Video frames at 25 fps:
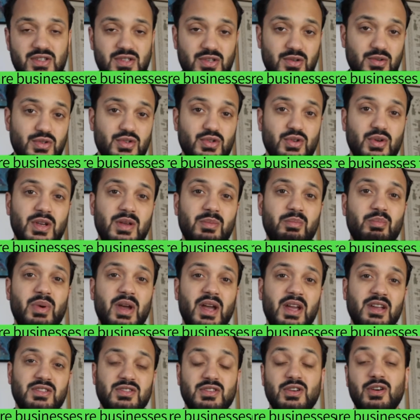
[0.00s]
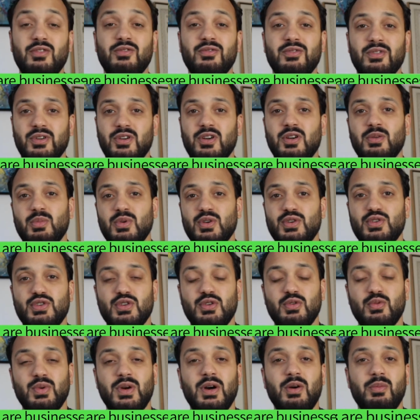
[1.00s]
social impact over
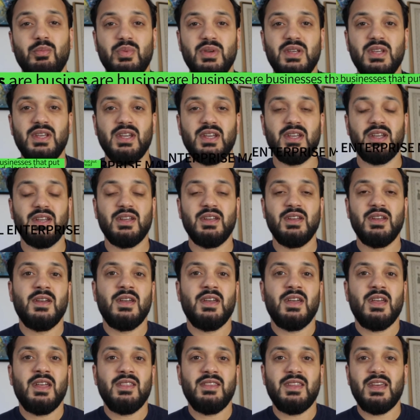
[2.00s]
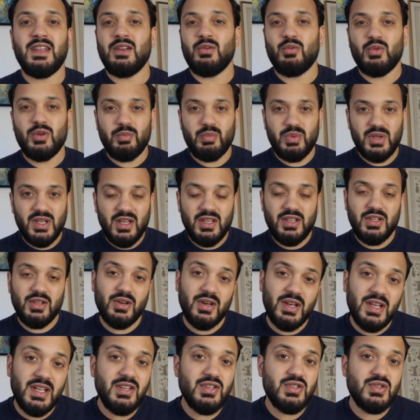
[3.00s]
commercial well-being, then it would be in
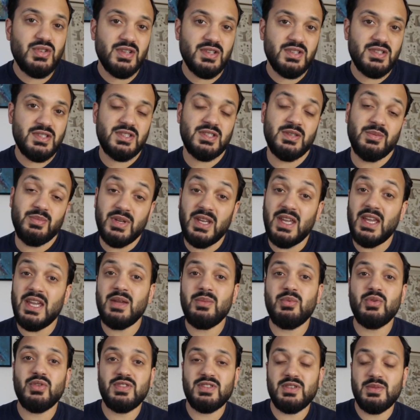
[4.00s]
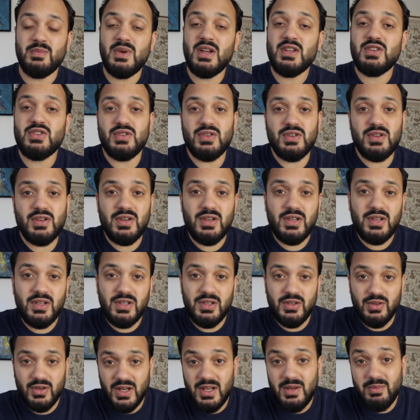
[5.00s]
your interest to be able to measure
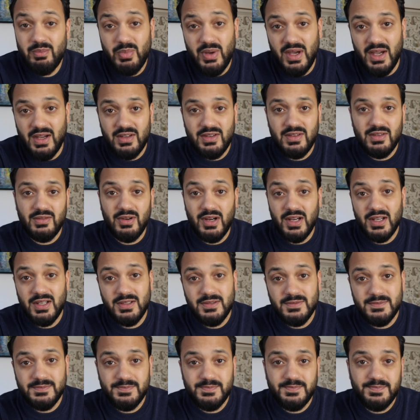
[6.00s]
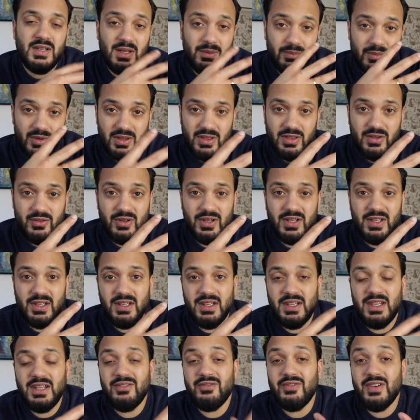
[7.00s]
your impact, right? Number
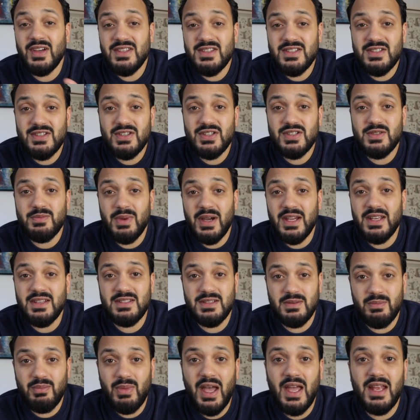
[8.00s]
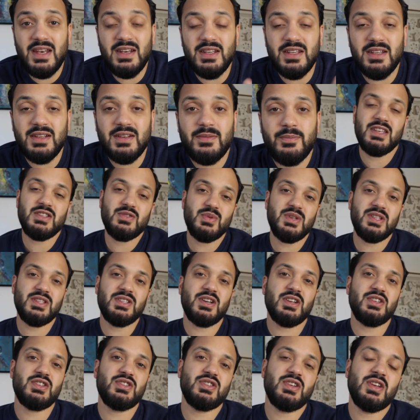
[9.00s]
3, investors might demand it. As we
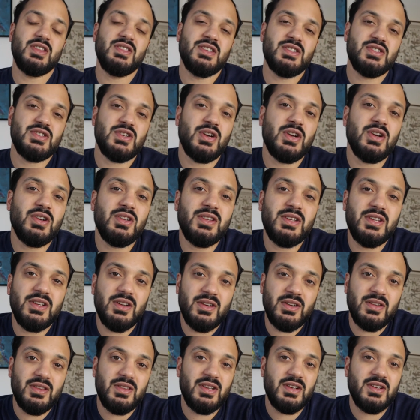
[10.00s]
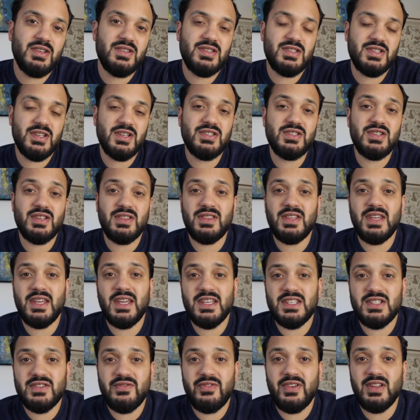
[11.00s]
touched on this earlier, there is such a thing
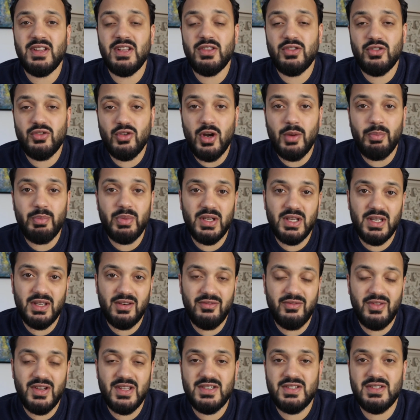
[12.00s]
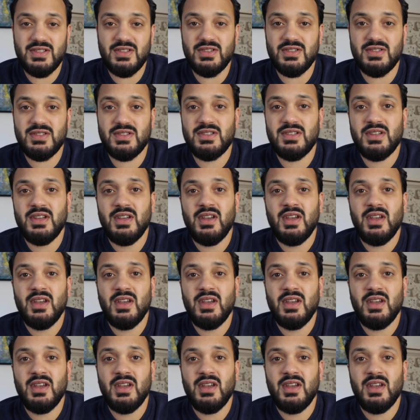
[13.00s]
as philanthropic investors.